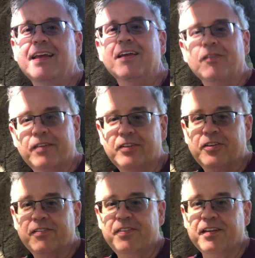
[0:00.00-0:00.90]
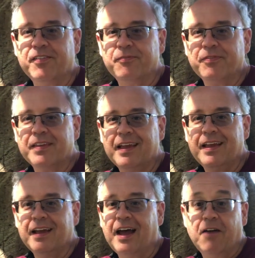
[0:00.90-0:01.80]
Such as this.
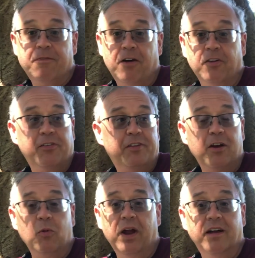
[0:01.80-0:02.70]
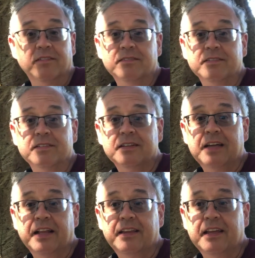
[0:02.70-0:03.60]
I found a stairwell
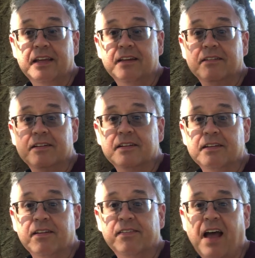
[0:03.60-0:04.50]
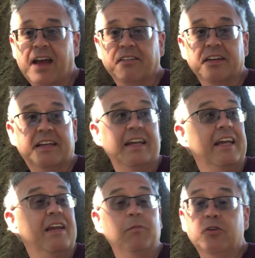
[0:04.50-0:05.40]
at the side of the
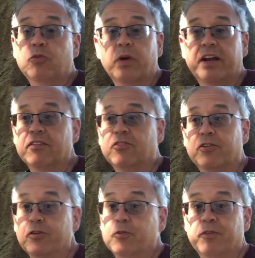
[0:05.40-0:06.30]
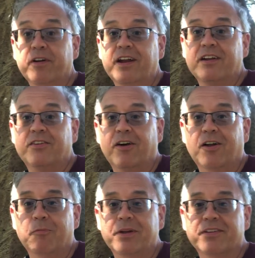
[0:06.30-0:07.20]
quay in between 2 very
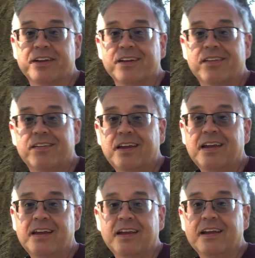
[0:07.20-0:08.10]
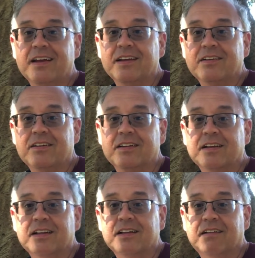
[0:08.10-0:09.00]
tall buildings.
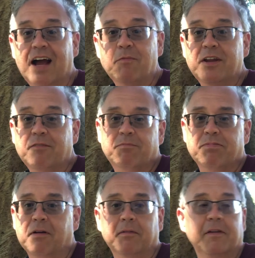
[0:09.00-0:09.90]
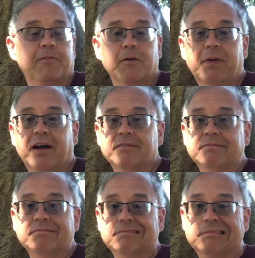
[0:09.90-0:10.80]
Climbed it, probably for about
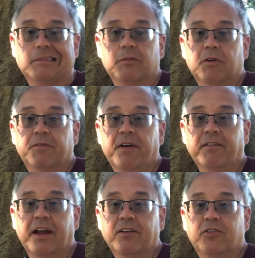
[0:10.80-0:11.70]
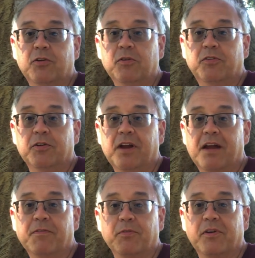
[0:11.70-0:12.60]
what felt like
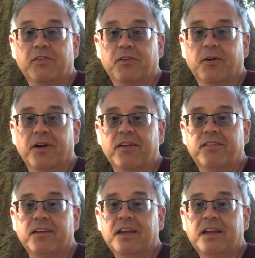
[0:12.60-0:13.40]
2.5, 3 stories,